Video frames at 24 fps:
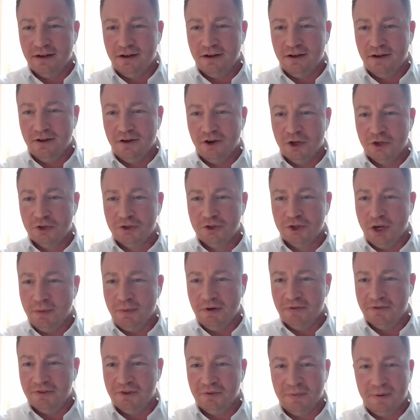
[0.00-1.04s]
on top
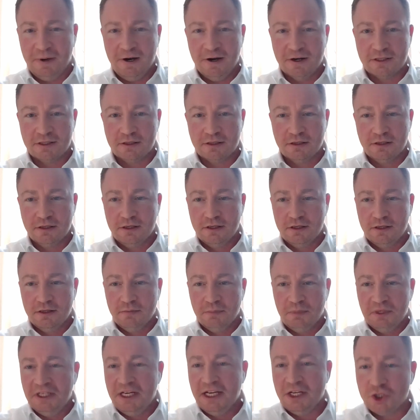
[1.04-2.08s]
of the part.
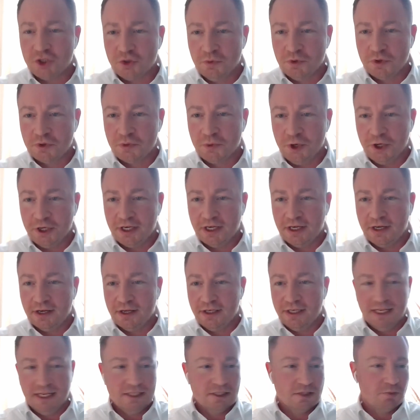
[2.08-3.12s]
but the engine was working, and
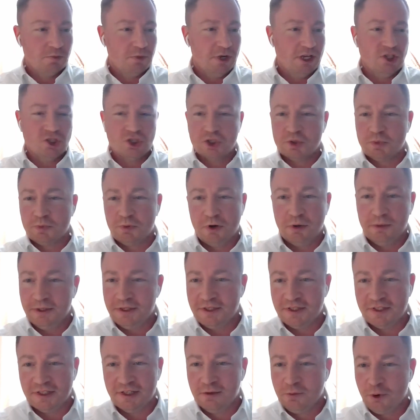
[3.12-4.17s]
the engine is probably
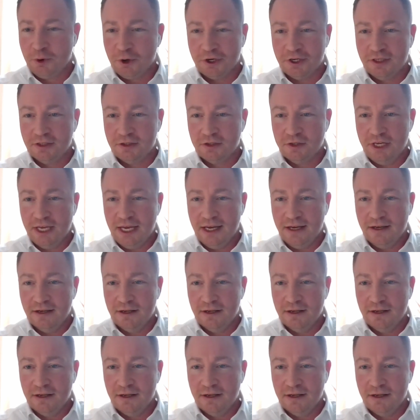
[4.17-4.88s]
still working today.